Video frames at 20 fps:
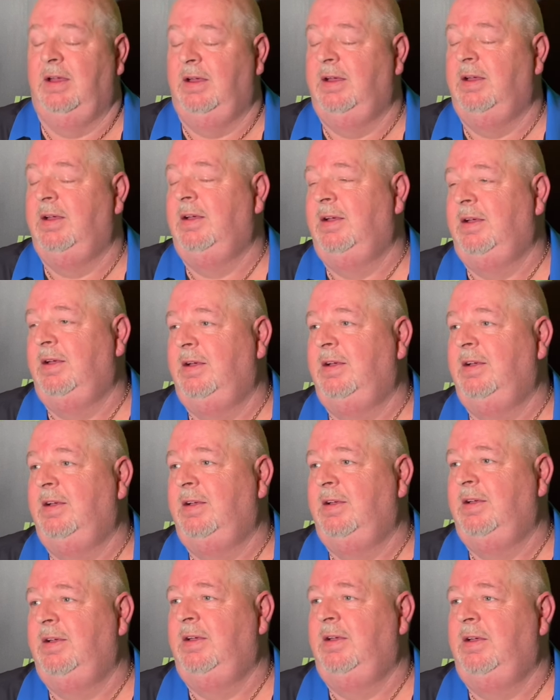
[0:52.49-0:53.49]
Um,
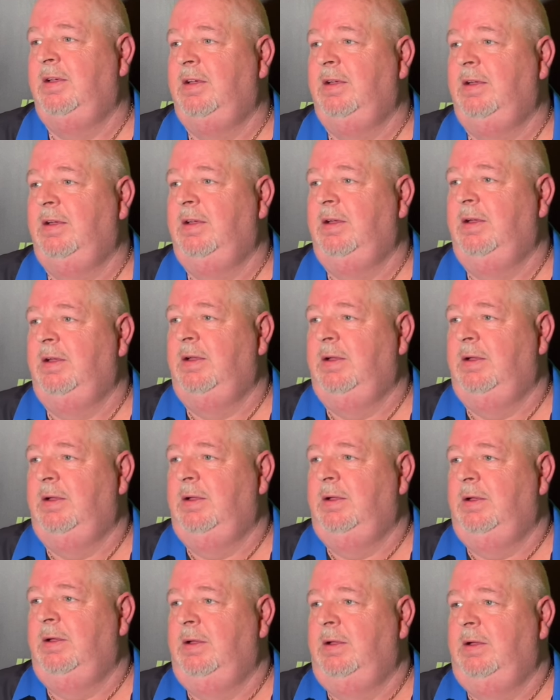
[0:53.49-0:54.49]
how have you
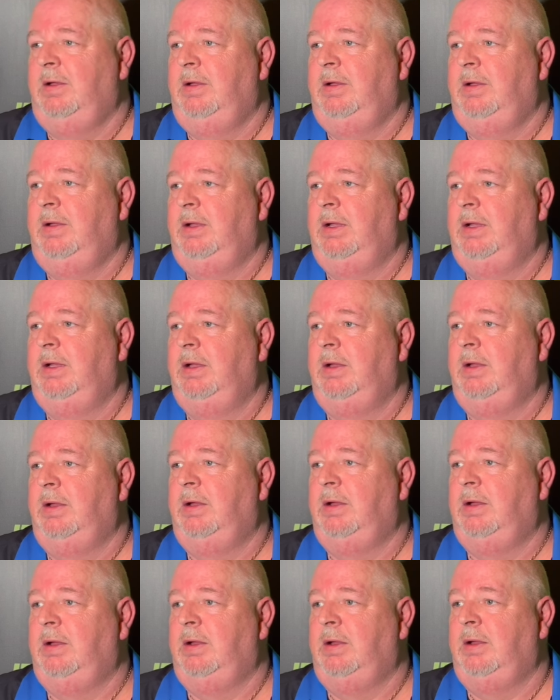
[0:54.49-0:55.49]
reacted to that, and how have you
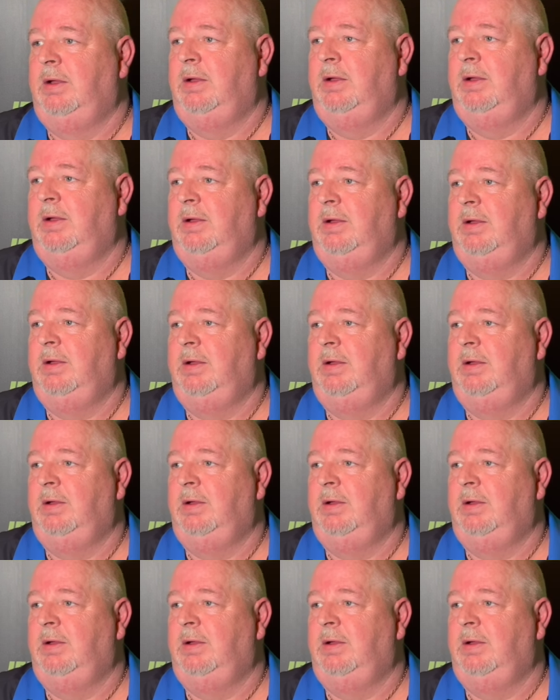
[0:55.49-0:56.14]
tried to put that right?